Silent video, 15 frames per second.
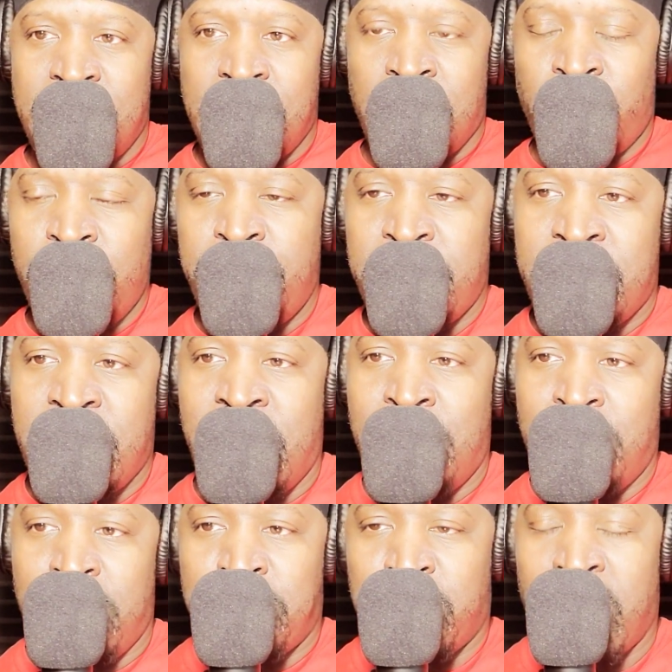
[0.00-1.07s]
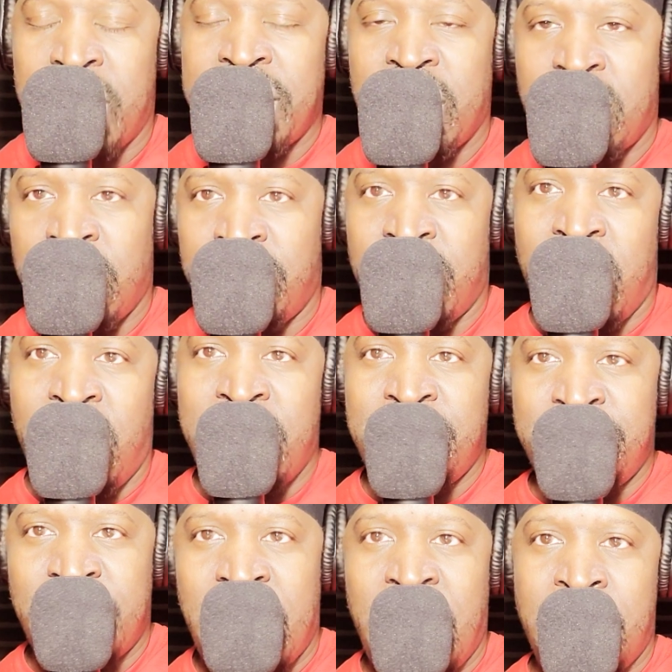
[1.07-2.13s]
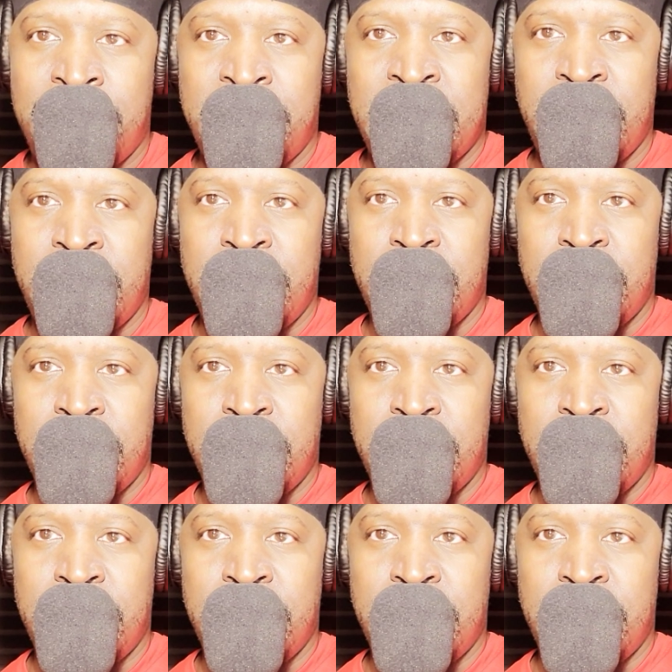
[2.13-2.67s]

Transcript: and we become a product of our environment.